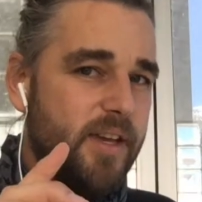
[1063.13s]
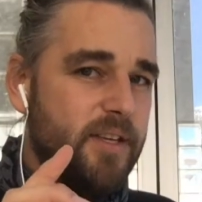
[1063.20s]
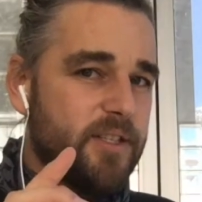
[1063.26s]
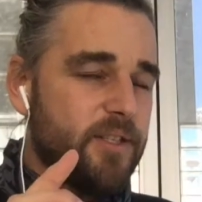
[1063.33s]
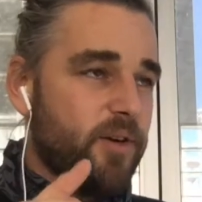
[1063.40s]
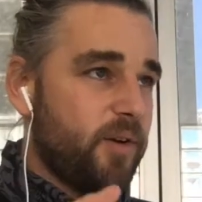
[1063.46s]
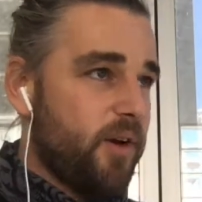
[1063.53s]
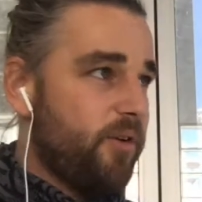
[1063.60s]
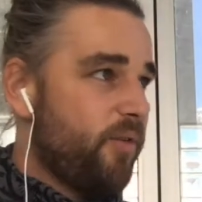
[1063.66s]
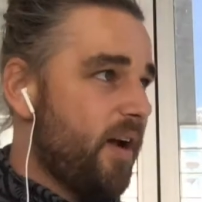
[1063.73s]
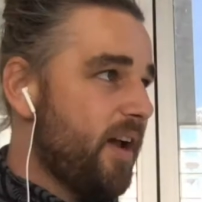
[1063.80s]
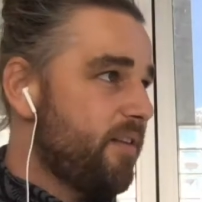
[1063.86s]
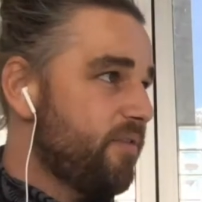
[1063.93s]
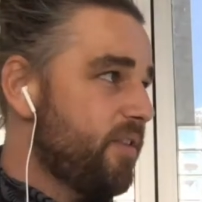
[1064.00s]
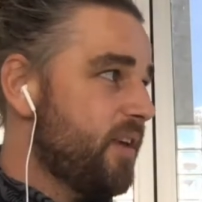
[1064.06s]
So
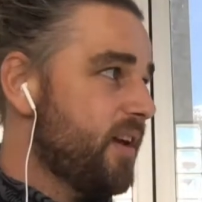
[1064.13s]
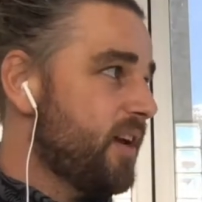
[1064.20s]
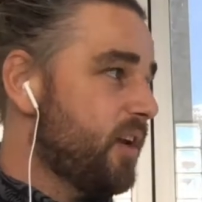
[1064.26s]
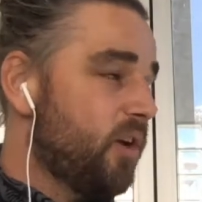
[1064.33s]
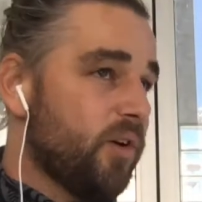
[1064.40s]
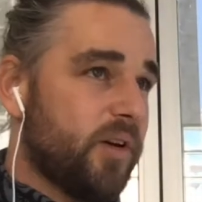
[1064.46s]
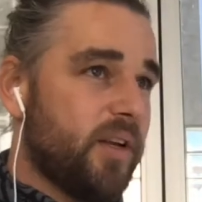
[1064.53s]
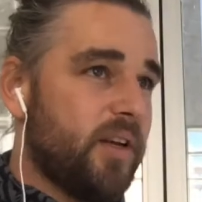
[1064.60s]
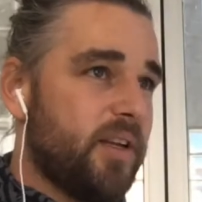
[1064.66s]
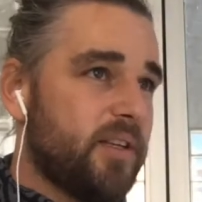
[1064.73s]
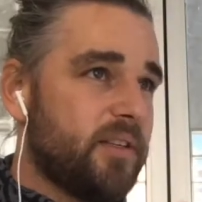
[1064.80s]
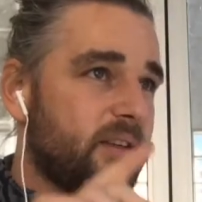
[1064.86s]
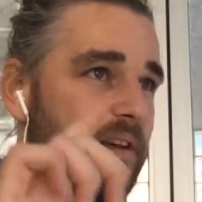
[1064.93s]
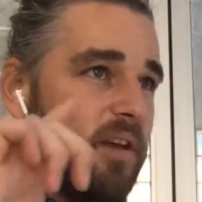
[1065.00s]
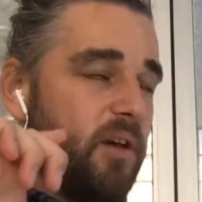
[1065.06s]
arrive there, look at
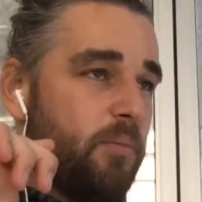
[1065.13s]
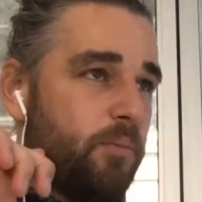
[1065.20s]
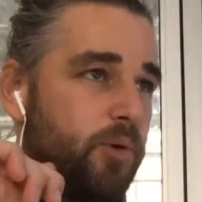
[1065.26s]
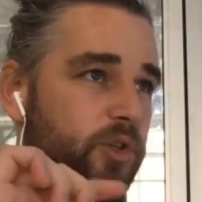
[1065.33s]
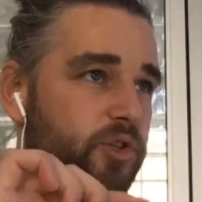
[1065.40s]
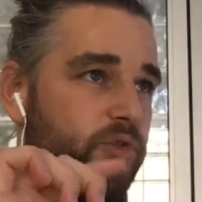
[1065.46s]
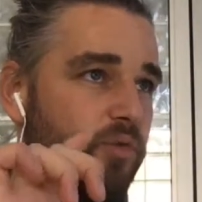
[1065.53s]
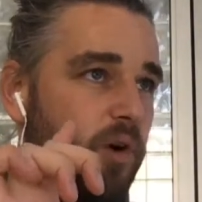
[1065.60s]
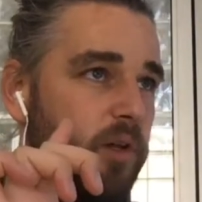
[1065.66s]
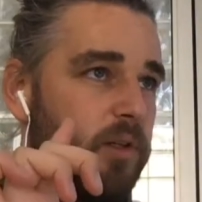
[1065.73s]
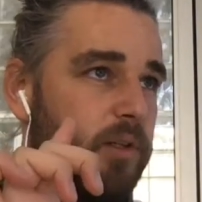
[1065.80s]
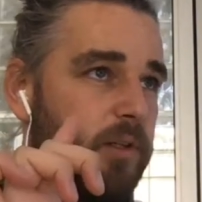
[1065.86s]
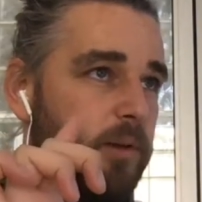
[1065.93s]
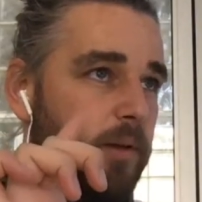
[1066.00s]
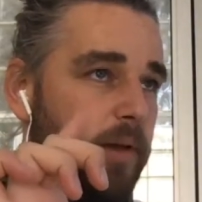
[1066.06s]
it, push
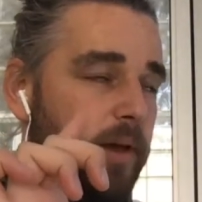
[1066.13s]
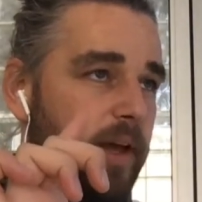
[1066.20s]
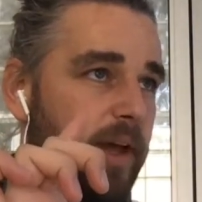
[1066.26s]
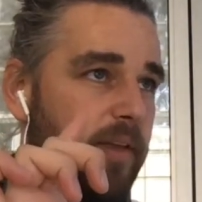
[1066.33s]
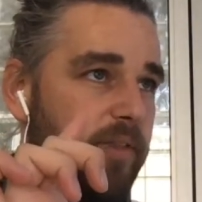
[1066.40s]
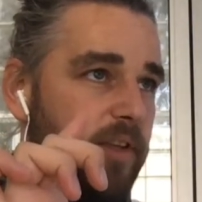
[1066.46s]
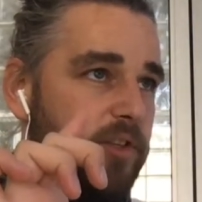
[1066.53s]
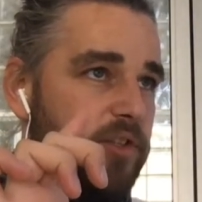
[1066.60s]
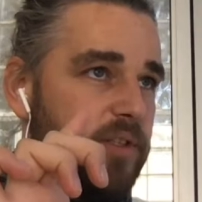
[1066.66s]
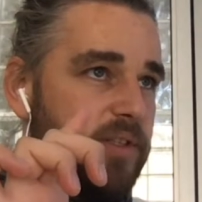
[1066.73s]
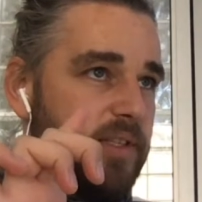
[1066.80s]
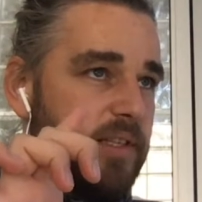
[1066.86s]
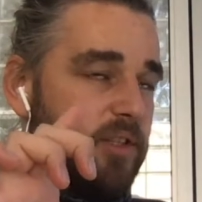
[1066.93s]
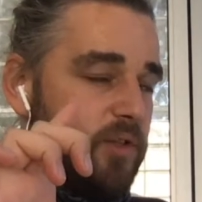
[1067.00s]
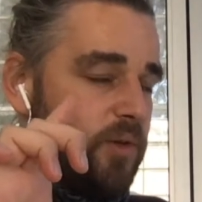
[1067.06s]
roll, and then
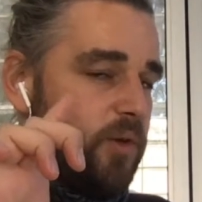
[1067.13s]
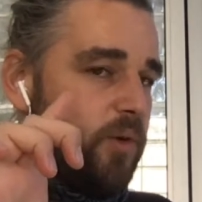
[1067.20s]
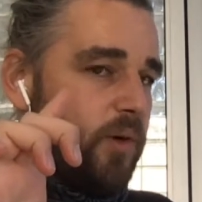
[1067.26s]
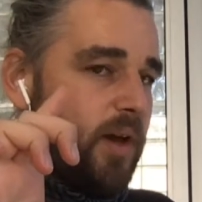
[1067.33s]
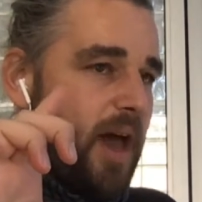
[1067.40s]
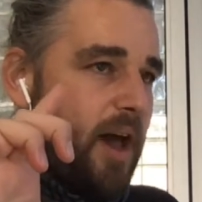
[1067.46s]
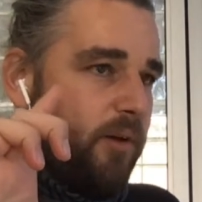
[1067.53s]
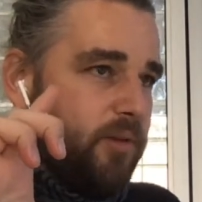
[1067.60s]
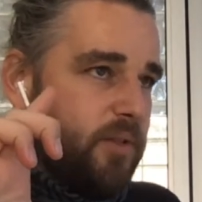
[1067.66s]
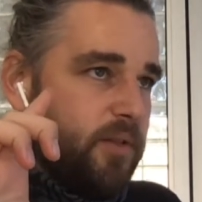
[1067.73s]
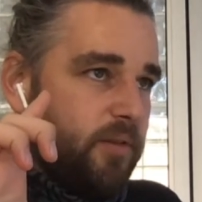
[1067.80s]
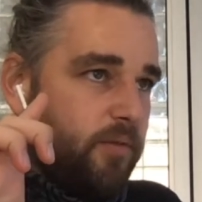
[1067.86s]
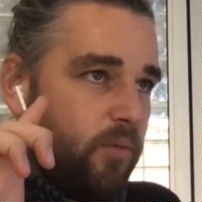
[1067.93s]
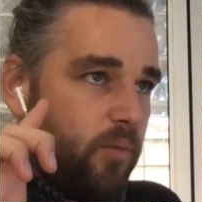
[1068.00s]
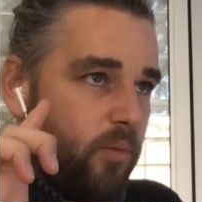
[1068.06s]
just do your count
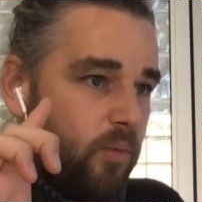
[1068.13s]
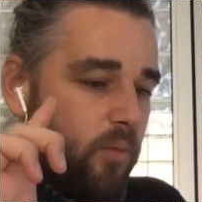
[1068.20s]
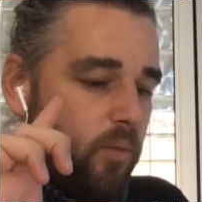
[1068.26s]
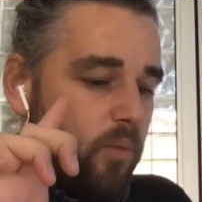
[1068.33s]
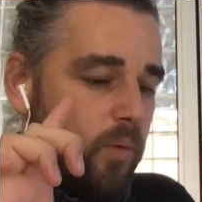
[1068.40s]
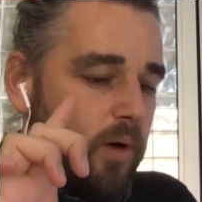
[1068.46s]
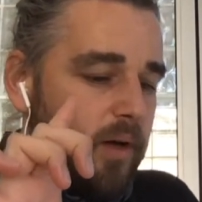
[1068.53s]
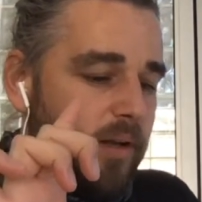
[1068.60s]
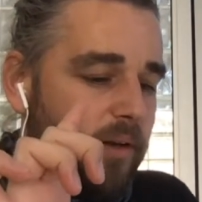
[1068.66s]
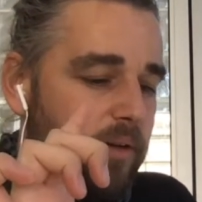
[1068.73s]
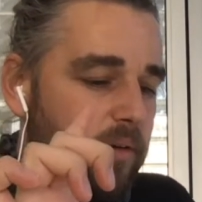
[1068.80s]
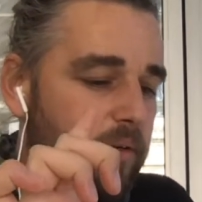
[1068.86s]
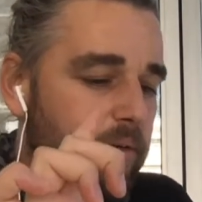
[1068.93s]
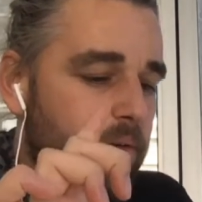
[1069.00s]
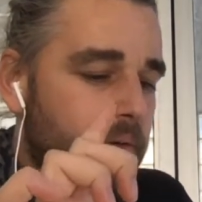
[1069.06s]
of
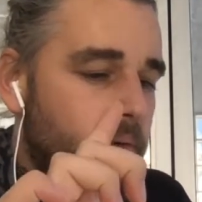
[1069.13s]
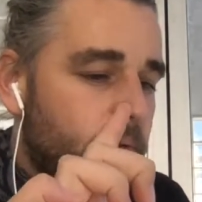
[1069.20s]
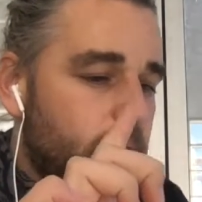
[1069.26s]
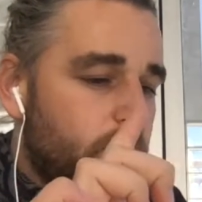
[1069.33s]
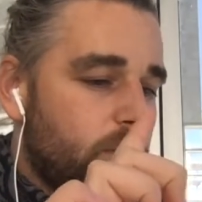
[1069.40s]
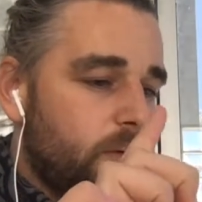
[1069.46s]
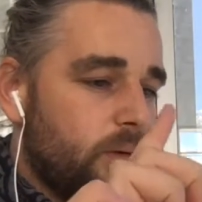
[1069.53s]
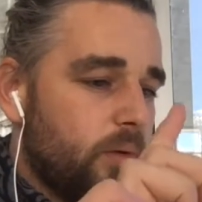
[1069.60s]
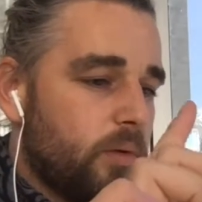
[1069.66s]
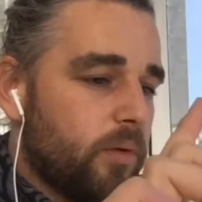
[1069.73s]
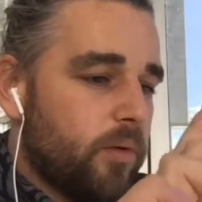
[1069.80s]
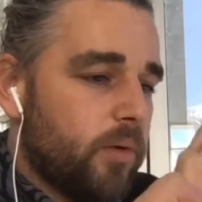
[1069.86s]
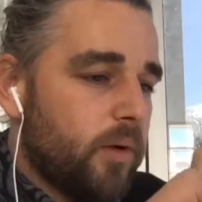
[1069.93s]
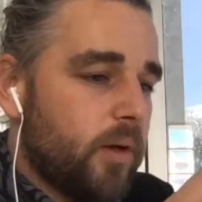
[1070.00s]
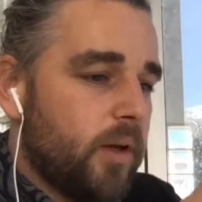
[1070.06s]
1, 2,
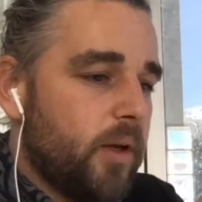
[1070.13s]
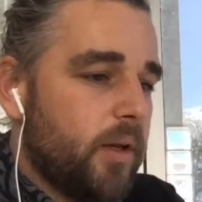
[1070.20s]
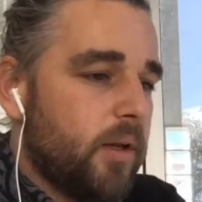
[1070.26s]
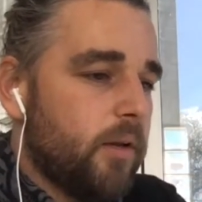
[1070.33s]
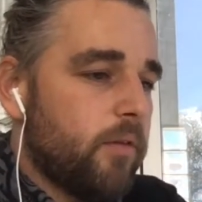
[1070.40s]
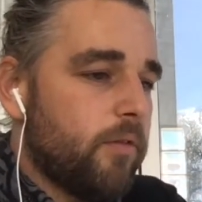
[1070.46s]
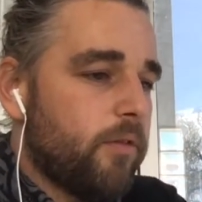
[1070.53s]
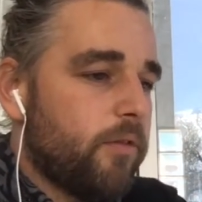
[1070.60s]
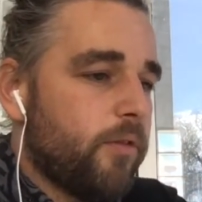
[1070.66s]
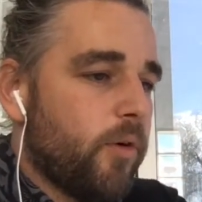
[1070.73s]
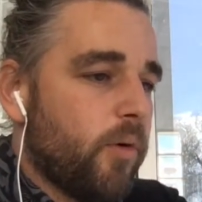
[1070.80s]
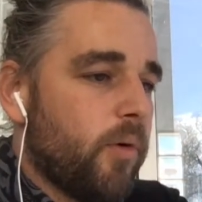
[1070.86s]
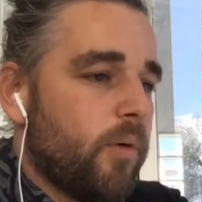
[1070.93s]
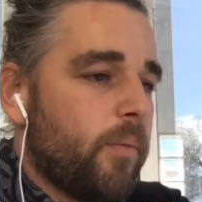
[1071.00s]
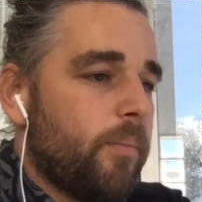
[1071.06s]
3,
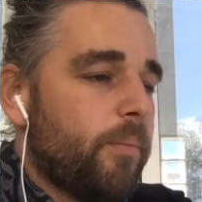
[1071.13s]
4.